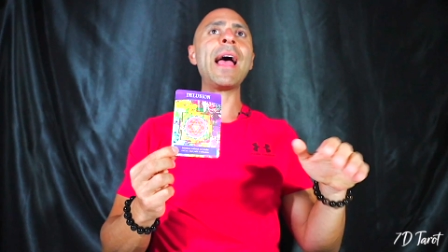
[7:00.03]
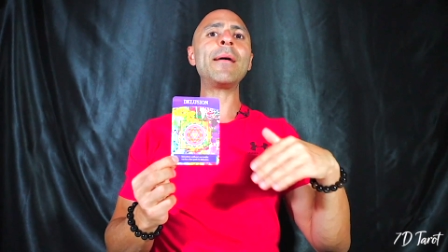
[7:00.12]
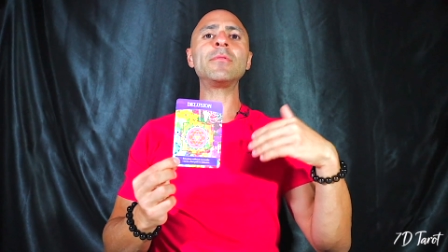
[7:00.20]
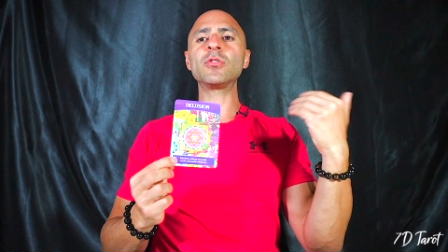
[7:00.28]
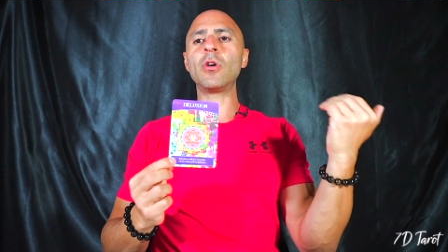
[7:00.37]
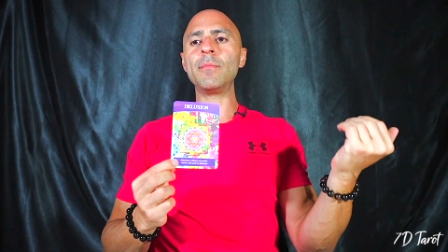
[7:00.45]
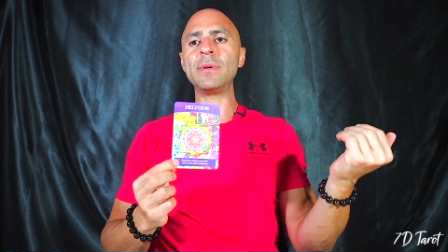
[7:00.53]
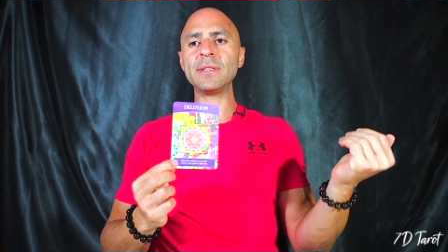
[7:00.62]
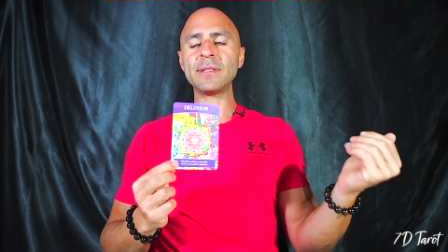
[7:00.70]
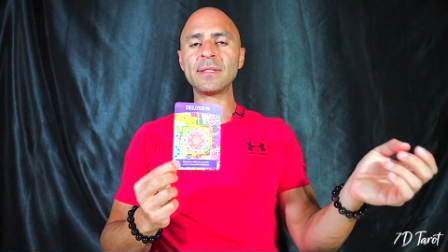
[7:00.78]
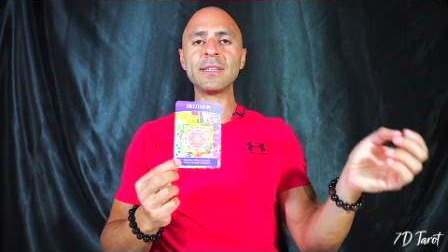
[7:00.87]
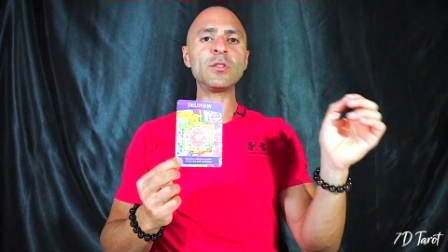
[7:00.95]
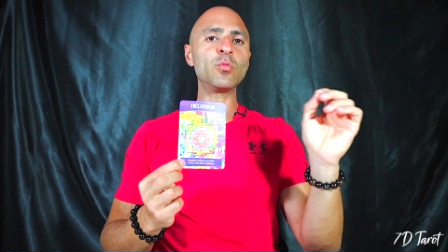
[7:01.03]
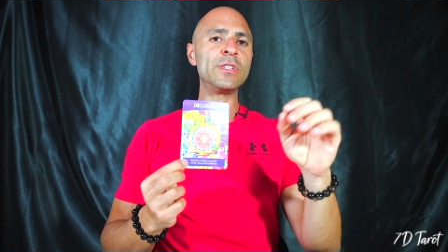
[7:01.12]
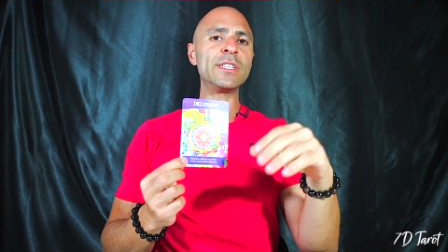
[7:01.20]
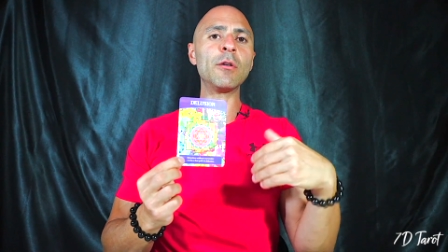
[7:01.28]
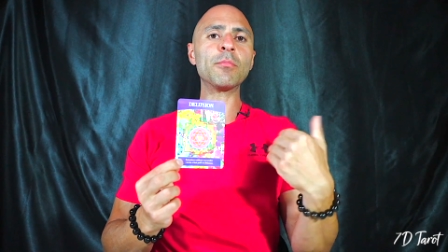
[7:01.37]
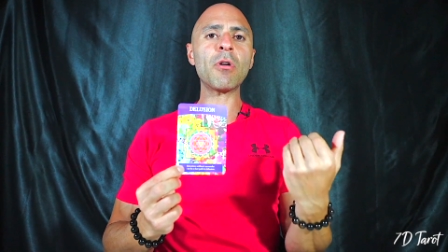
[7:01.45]
Amazon businesses. We
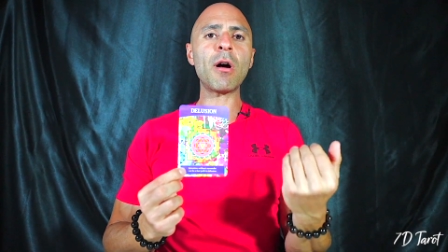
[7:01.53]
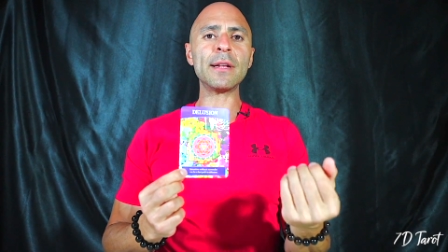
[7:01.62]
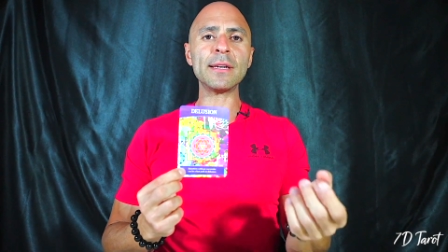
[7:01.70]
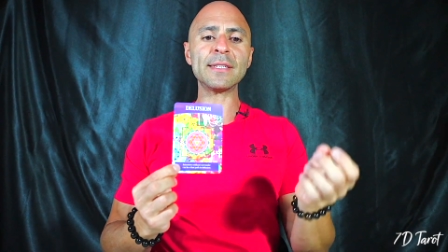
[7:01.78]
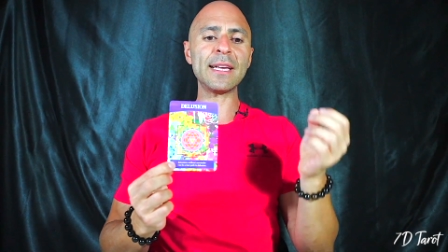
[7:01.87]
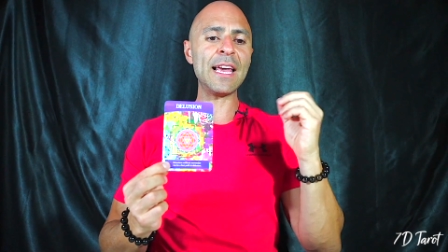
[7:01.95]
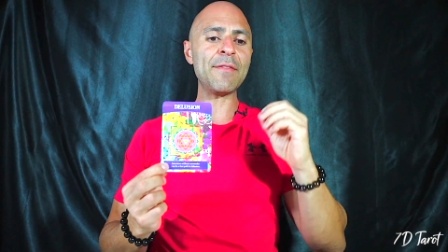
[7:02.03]
sell products.